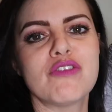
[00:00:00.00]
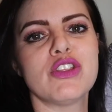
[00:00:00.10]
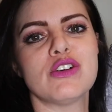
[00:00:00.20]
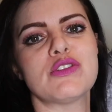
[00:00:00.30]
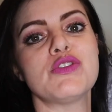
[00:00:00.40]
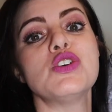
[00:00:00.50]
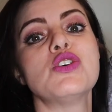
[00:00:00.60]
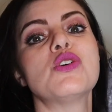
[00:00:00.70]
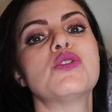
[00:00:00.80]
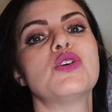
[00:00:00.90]
For those of
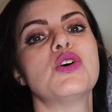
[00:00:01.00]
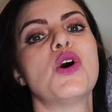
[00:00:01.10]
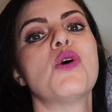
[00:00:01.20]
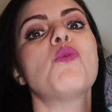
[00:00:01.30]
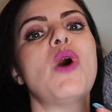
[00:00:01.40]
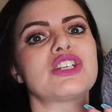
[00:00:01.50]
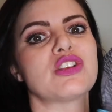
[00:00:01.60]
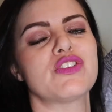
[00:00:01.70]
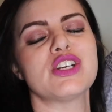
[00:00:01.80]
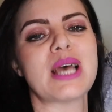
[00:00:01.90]
you who watched
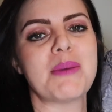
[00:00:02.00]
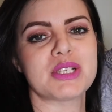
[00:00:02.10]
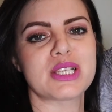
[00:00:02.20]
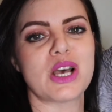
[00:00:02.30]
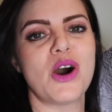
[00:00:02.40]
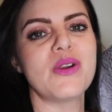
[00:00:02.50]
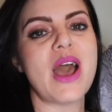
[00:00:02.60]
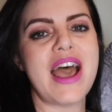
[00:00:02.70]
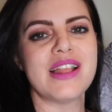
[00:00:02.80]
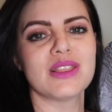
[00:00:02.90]
the first episode
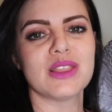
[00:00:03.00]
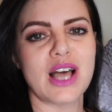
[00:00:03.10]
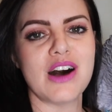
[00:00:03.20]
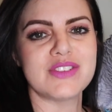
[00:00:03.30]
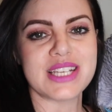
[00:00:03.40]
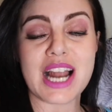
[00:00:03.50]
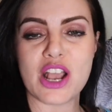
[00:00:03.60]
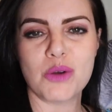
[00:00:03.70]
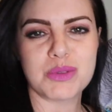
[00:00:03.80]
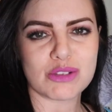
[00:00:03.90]
and loved it, I
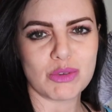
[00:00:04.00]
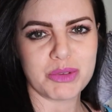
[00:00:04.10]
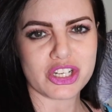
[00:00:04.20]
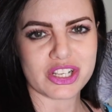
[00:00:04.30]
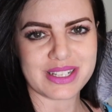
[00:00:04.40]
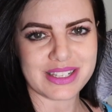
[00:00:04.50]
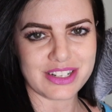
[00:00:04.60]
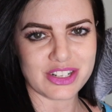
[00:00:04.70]
hope this will be just as